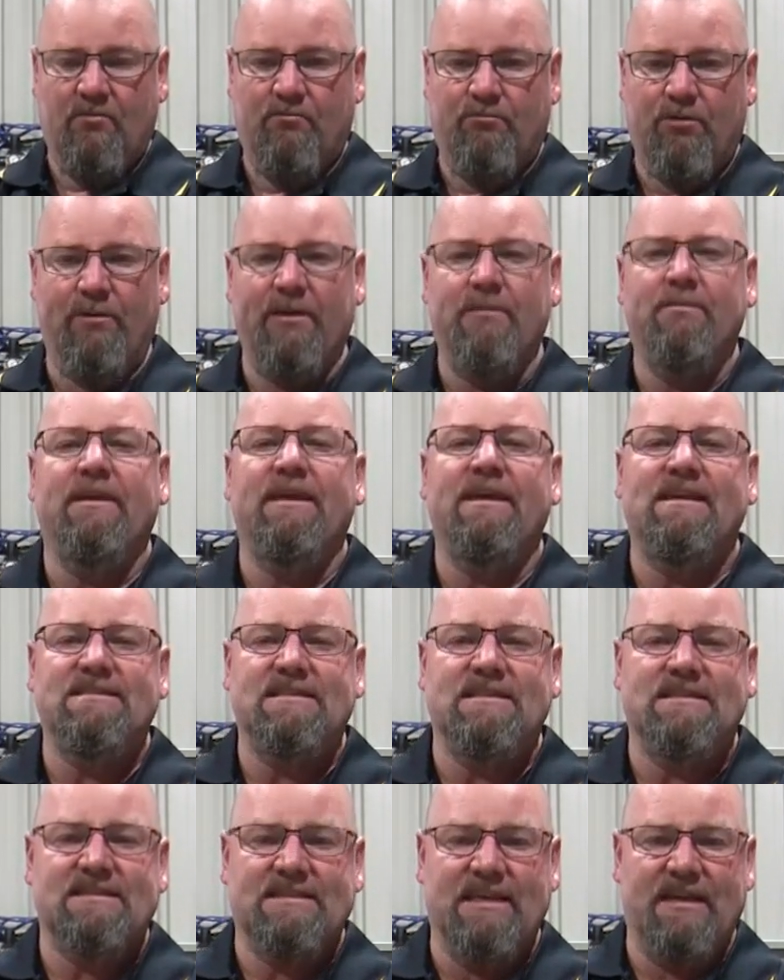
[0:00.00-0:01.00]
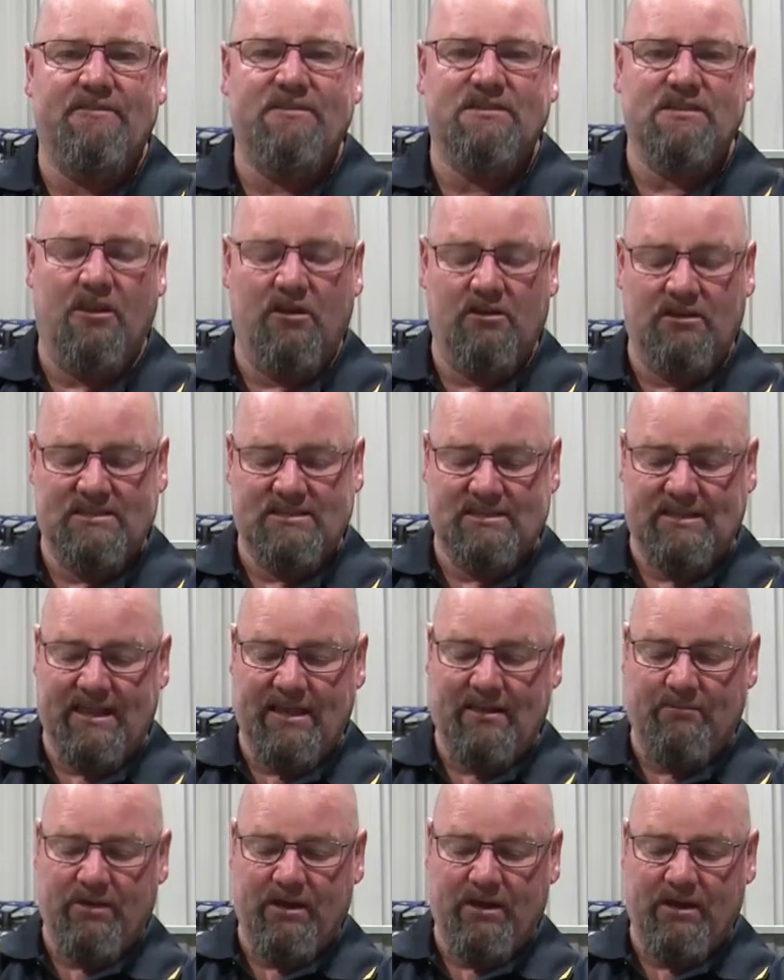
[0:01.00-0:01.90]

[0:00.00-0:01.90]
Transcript: Probably a bit easy to see if it's a longer sling,